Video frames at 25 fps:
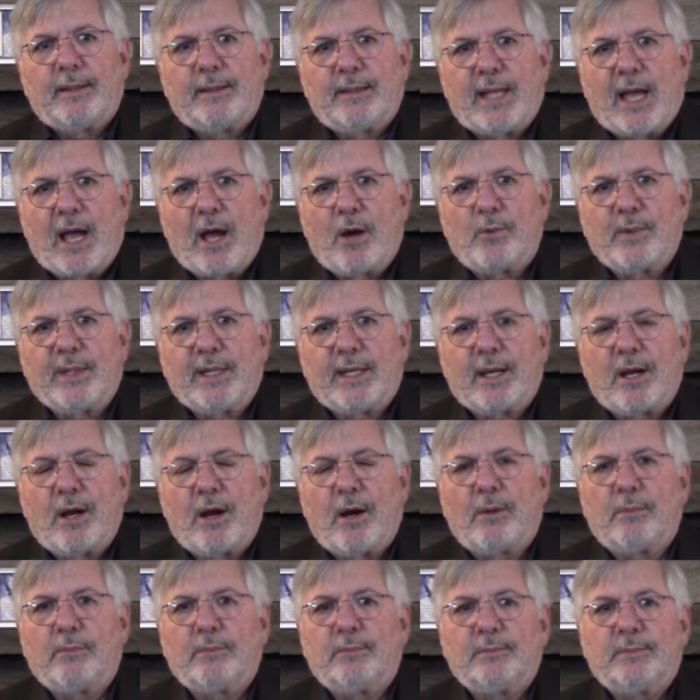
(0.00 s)
Now we
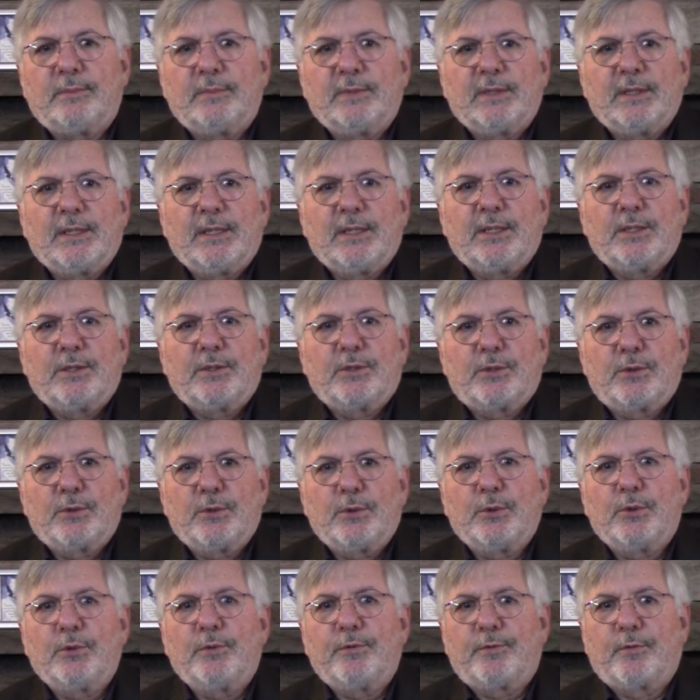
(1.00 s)
come
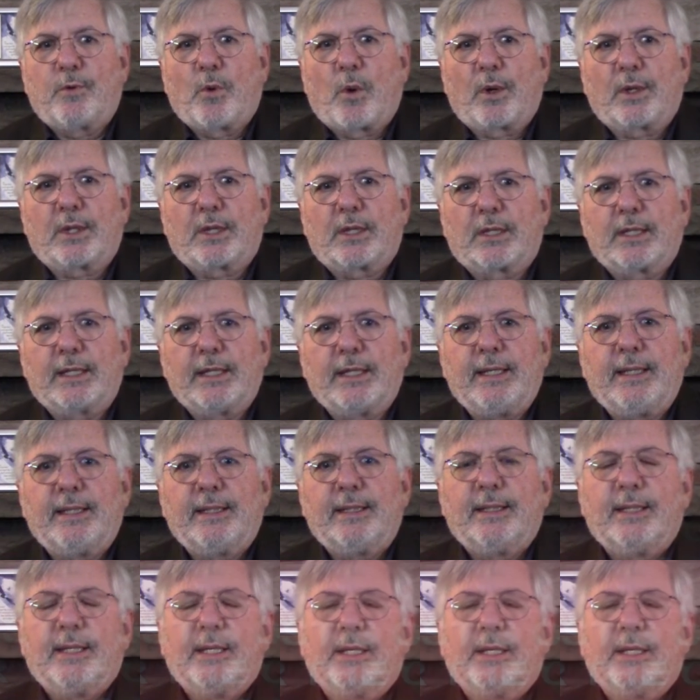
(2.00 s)
to, fourthly,